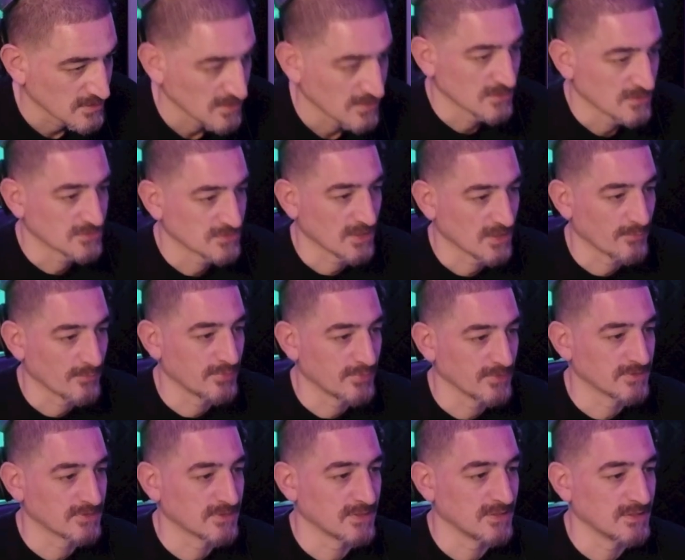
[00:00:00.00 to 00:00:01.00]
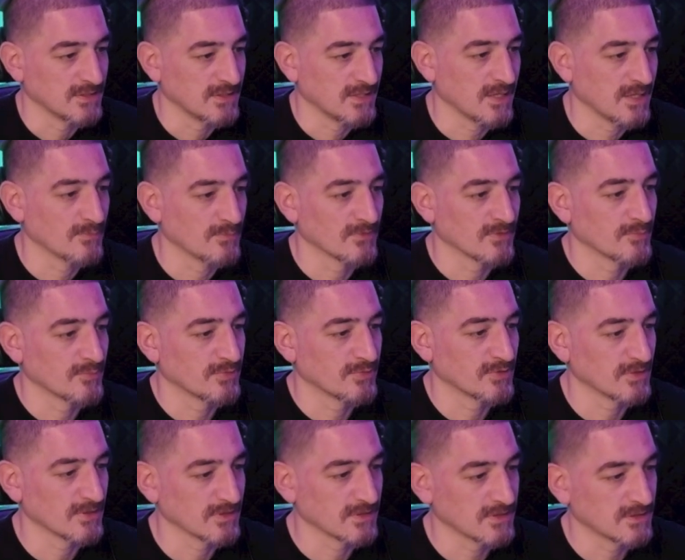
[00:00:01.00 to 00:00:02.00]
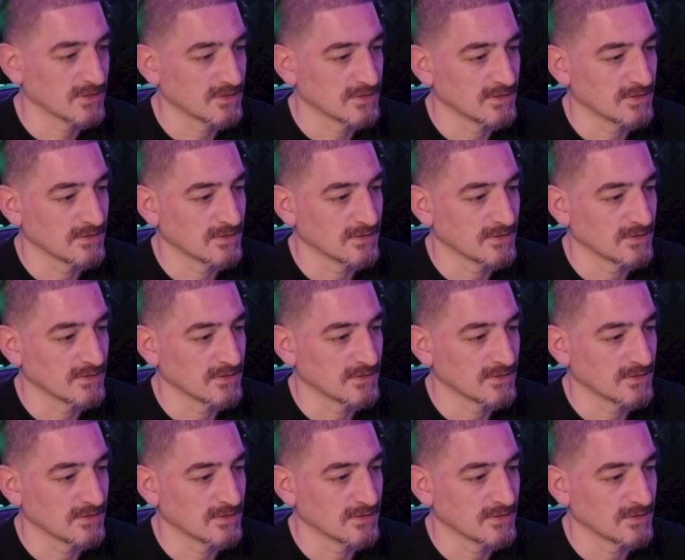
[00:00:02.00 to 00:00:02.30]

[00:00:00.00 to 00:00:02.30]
So I put the name of the plugin and the